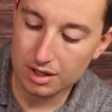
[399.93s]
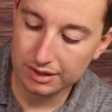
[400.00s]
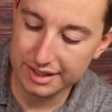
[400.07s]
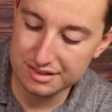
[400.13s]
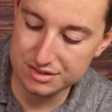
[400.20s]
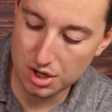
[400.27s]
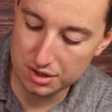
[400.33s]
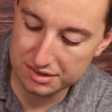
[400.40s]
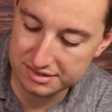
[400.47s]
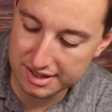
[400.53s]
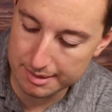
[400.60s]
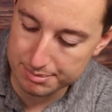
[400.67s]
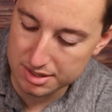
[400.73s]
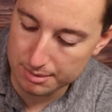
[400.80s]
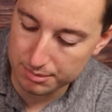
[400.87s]
let's talk
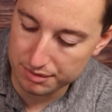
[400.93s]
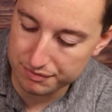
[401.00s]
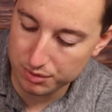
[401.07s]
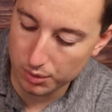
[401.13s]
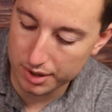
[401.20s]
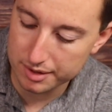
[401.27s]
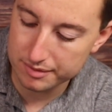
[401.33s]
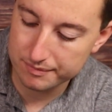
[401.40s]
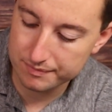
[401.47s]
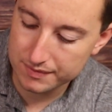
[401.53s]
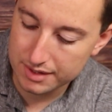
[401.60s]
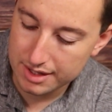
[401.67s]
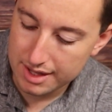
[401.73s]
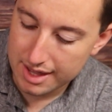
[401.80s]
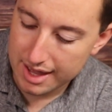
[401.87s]
step number 4.
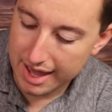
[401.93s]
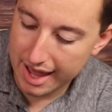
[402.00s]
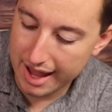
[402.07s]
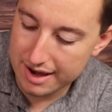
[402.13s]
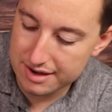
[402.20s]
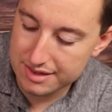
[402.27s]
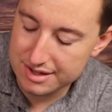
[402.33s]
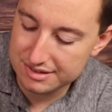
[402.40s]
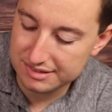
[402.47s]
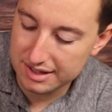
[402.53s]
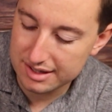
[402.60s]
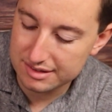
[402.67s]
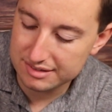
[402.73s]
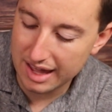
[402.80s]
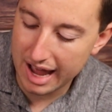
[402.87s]
And this
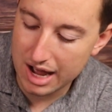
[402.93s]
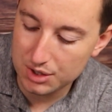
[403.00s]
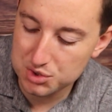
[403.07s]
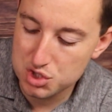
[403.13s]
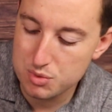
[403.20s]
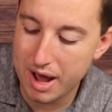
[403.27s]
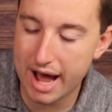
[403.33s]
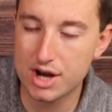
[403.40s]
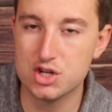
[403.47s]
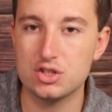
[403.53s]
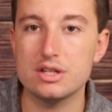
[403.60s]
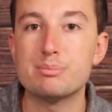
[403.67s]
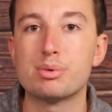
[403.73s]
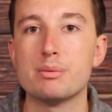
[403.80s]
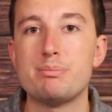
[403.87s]
is, how do you
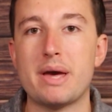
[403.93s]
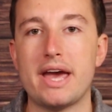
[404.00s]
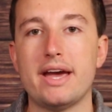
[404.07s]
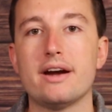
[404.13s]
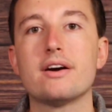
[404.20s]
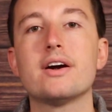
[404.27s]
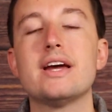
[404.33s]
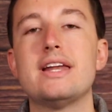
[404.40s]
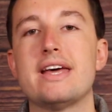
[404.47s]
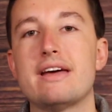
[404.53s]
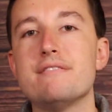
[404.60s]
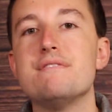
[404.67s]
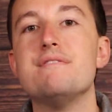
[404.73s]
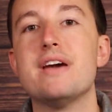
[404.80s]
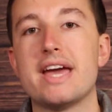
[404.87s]
actually prepare in
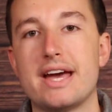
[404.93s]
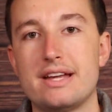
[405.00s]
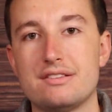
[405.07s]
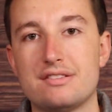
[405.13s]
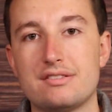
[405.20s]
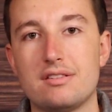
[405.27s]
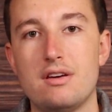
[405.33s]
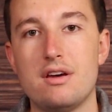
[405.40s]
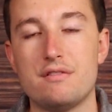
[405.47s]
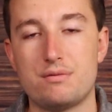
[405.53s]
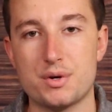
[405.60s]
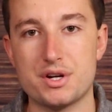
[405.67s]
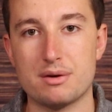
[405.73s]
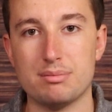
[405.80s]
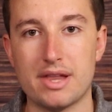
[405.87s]
advance
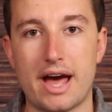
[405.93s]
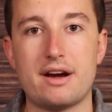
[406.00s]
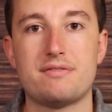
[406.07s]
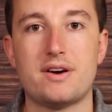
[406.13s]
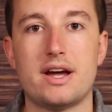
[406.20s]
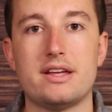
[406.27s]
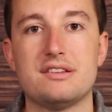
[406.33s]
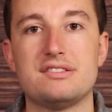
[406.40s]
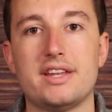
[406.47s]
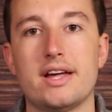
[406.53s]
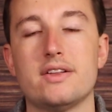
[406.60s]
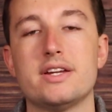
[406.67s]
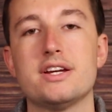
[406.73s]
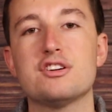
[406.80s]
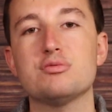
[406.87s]
for your Black Friday
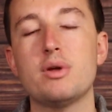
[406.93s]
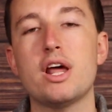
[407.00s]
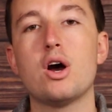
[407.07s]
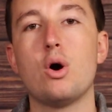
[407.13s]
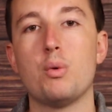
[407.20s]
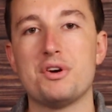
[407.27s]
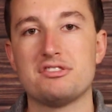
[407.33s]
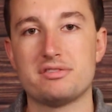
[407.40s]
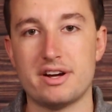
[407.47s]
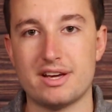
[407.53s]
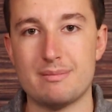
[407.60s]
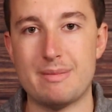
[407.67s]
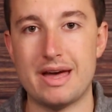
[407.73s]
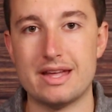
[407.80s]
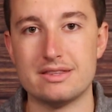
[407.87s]
sale? And here's what I always
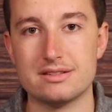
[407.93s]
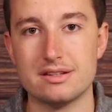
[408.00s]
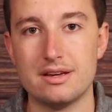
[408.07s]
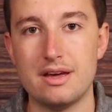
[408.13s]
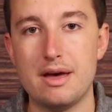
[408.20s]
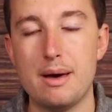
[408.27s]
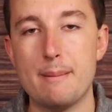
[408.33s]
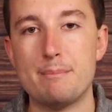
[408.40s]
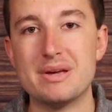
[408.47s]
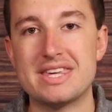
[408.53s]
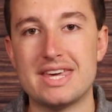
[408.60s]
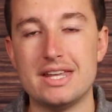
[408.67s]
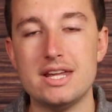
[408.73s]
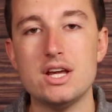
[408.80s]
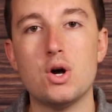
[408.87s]
recommend.
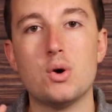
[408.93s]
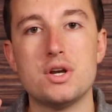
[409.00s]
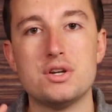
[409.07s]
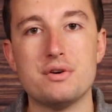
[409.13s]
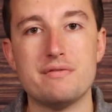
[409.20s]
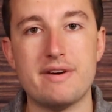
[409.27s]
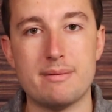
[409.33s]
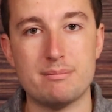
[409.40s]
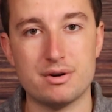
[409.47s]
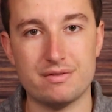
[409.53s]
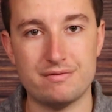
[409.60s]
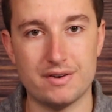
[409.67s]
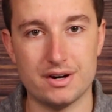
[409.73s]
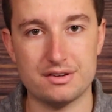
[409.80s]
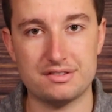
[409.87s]
Beginning on November
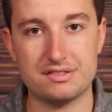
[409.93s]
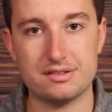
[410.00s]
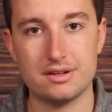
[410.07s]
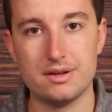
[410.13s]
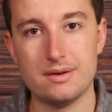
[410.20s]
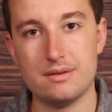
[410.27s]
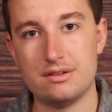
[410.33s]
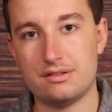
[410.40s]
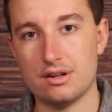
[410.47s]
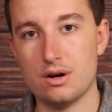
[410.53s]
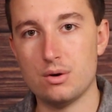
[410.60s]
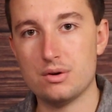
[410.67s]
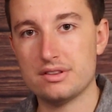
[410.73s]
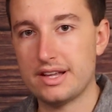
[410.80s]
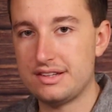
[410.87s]
1st.
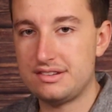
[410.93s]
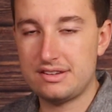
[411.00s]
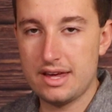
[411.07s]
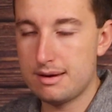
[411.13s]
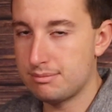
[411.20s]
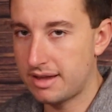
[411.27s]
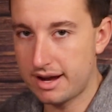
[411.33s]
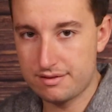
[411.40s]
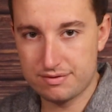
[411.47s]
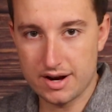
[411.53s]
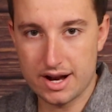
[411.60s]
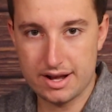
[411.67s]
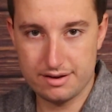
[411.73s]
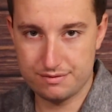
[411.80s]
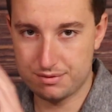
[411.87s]
So let's say Black
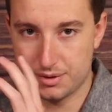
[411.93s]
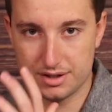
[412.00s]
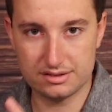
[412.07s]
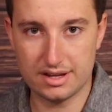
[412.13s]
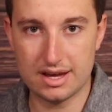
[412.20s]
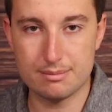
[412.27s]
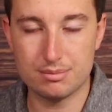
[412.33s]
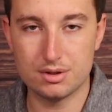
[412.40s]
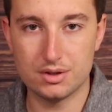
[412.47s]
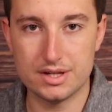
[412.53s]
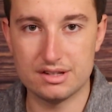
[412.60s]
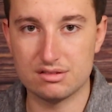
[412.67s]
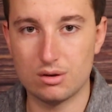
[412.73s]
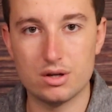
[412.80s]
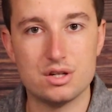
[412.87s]
Friday, for example,
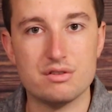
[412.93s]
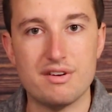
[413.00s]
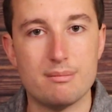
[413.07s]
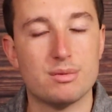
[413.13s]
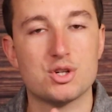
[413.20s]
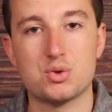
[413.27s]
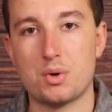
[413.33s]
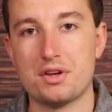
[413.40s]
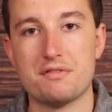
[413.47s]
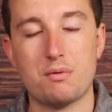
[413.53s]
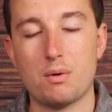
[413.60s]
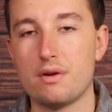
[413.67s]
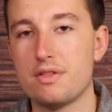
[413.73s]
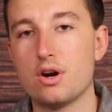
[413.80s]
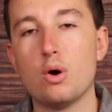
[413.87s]
is on November
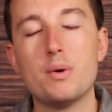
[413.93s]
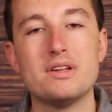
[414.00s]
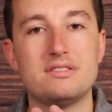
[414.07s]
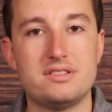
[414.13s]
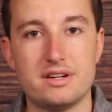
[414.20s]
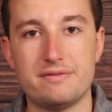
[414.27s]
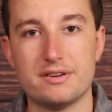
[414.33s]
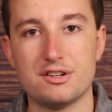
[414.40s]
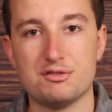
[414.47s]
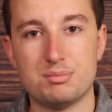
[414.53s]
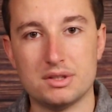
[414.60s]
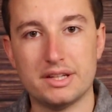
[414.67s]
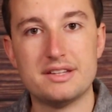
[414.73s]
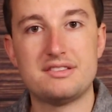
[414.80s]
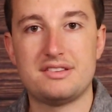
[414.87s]
24th. It always differs,
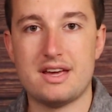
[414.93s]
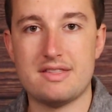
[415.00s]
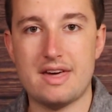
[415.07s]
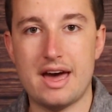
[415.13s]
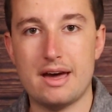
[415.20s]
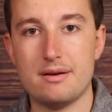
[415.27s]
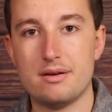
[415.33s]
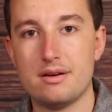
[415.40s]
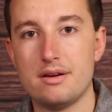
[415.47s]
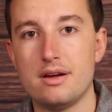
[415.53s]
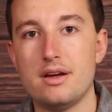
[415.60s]
but let's say that.